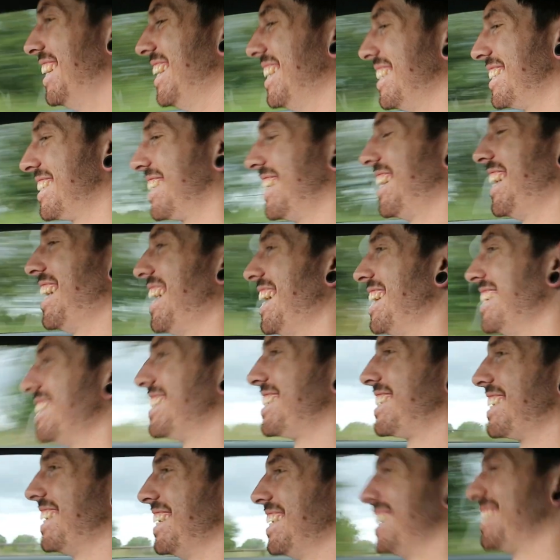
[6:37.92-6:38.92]
literally
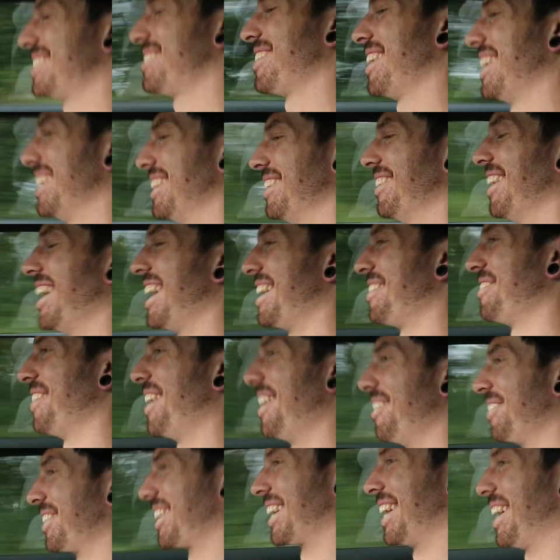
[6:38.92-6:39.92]
instantly straight away.
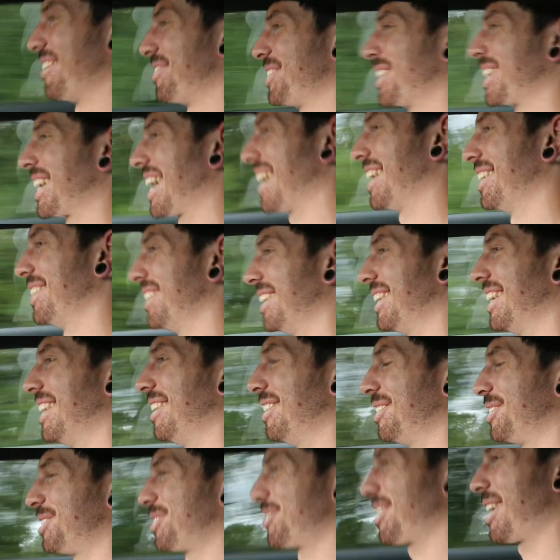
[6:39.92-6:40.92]
Right, we're gonna have to get on a
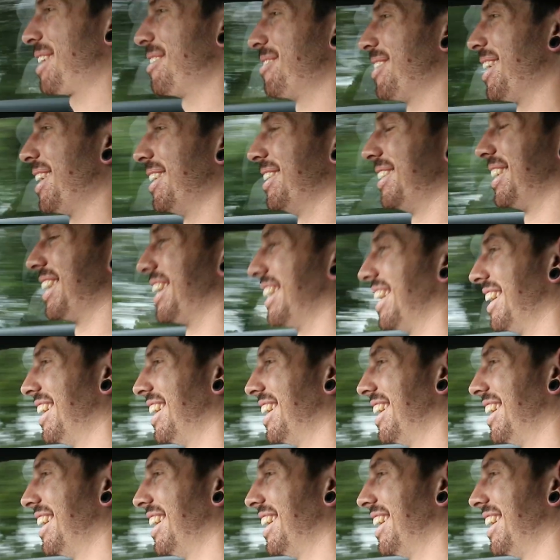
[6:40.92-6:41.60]
little straight road and